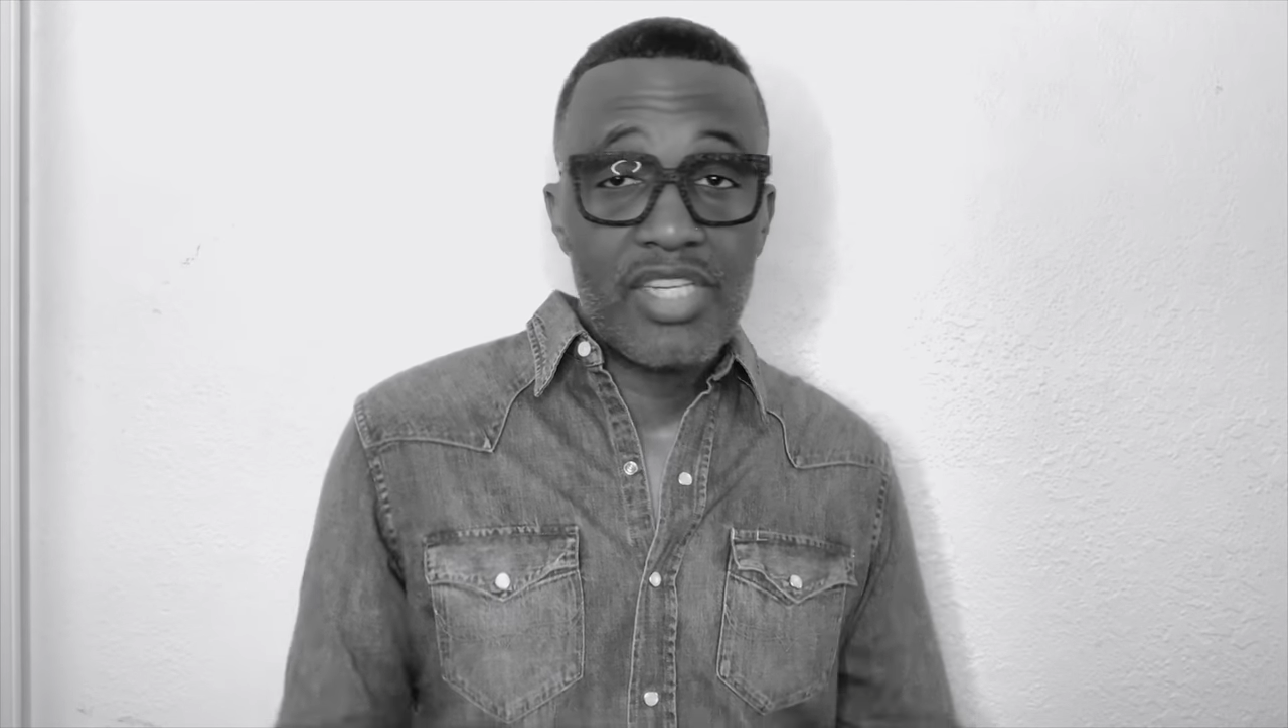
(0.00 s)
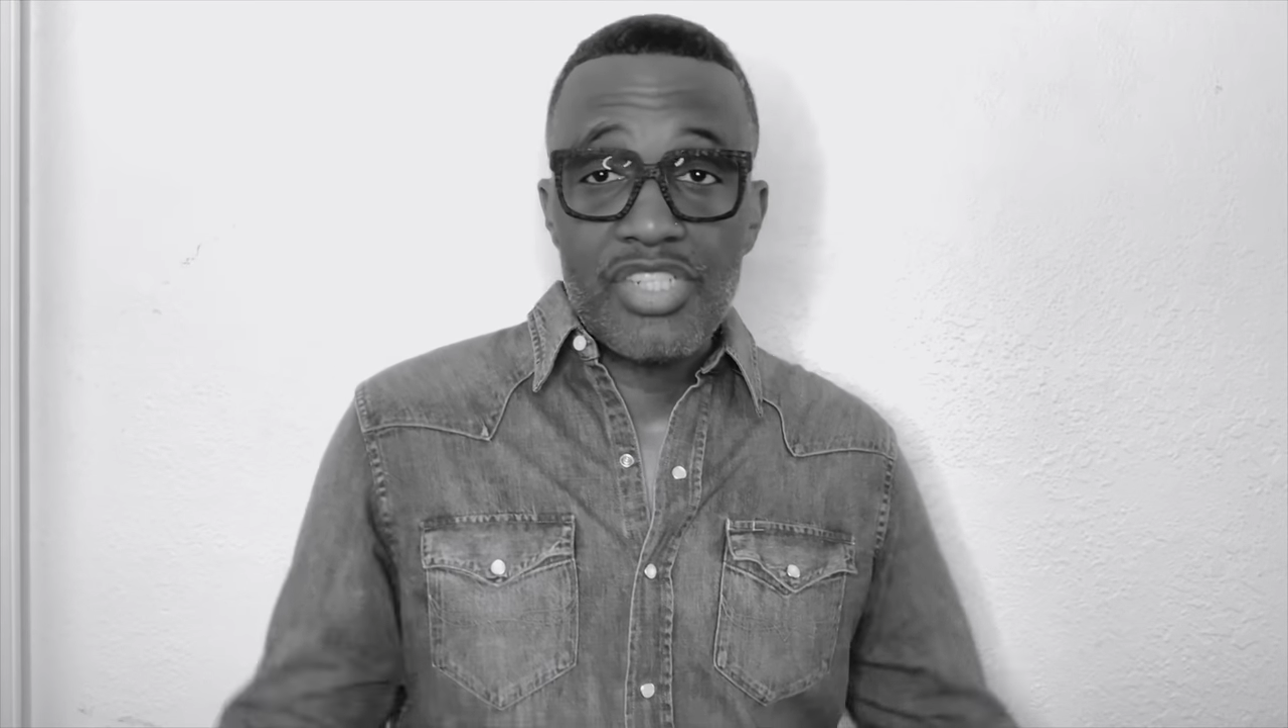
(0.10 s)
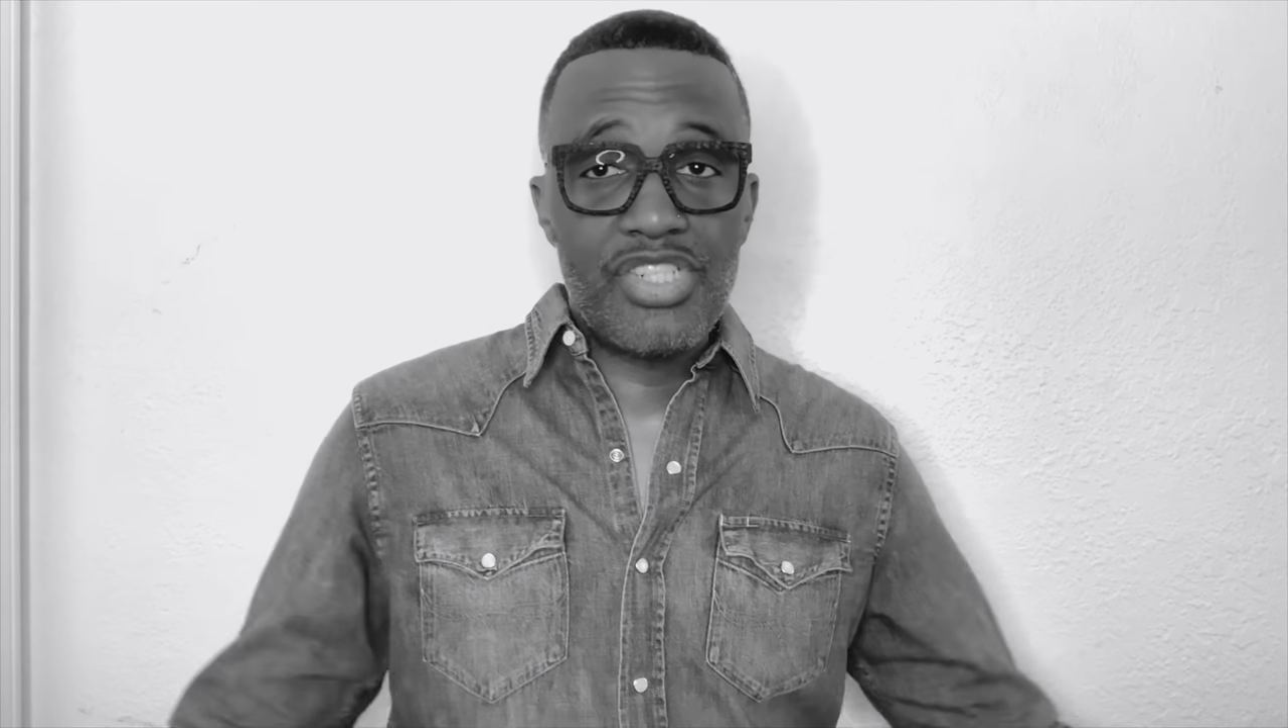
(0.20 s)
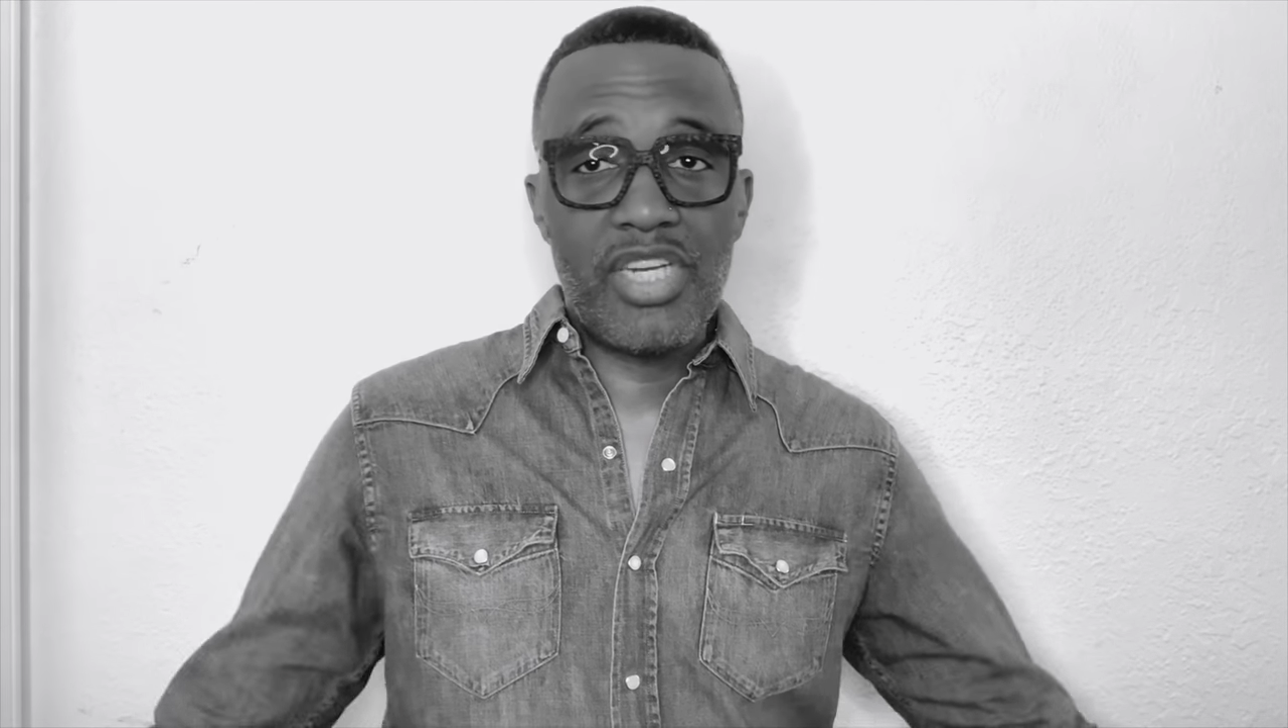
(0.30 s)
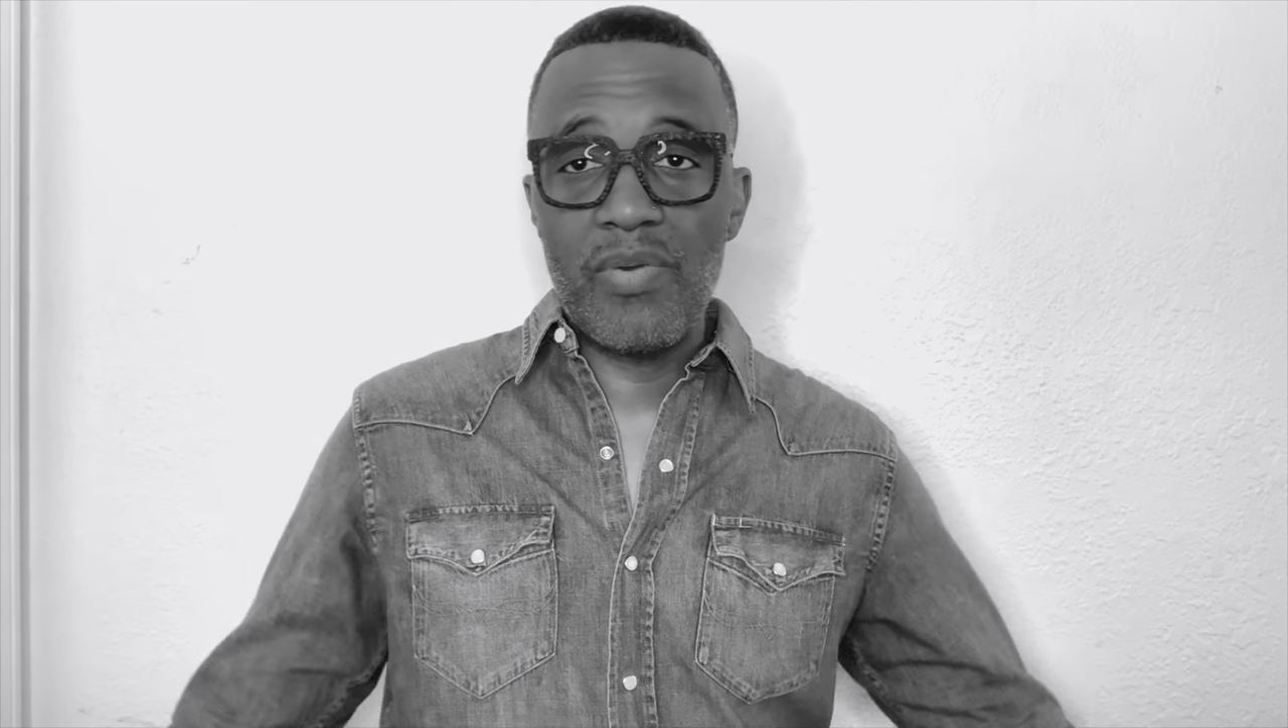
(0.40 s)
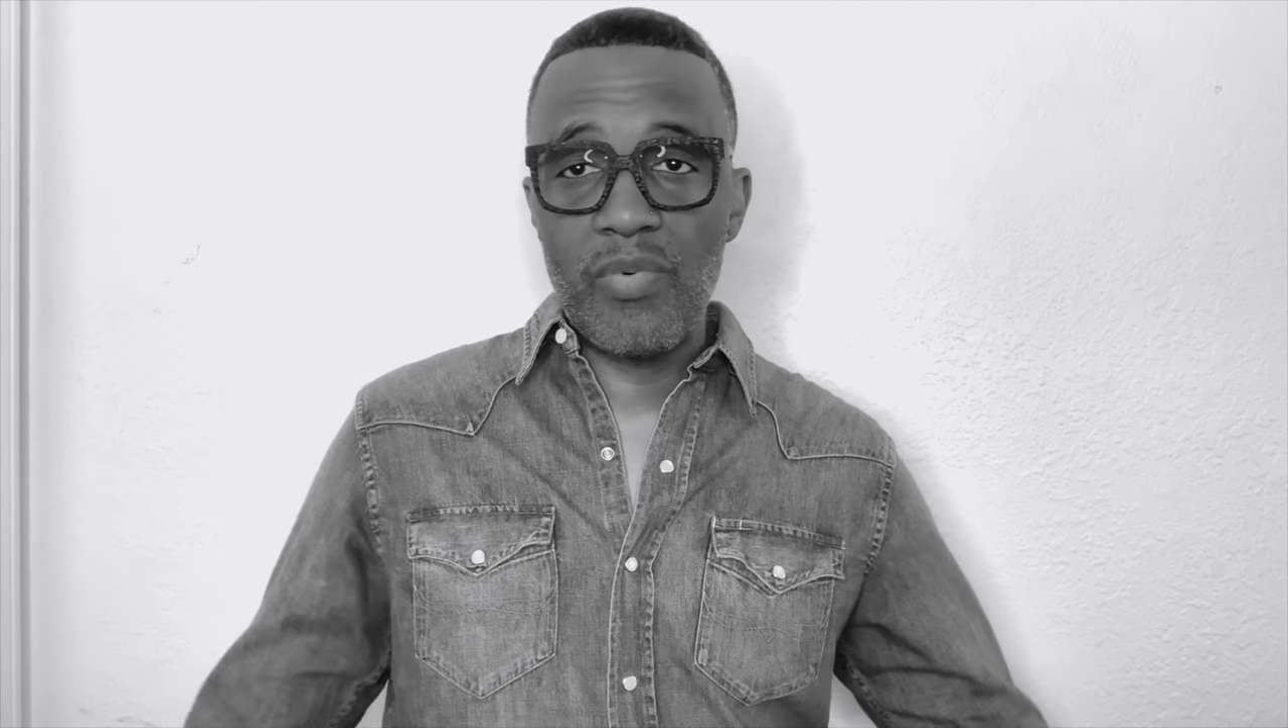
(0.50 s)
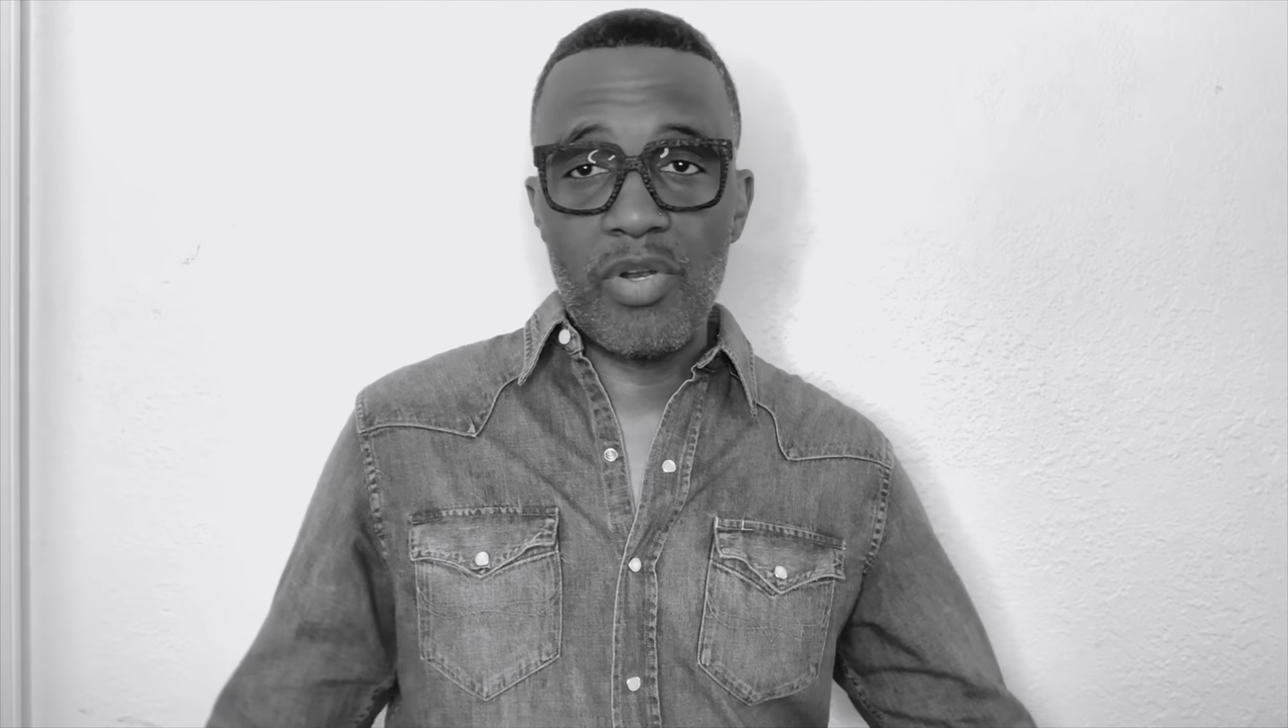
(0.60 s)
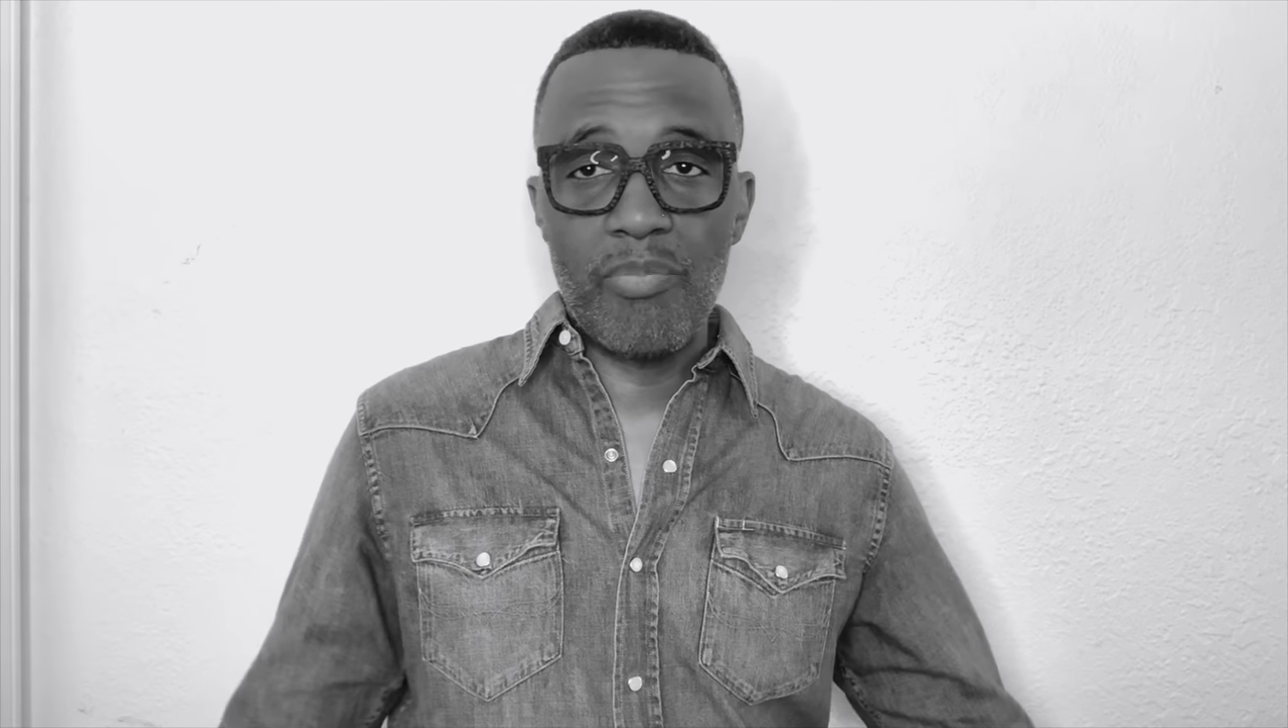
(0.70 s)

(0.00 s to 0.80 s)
She didn't want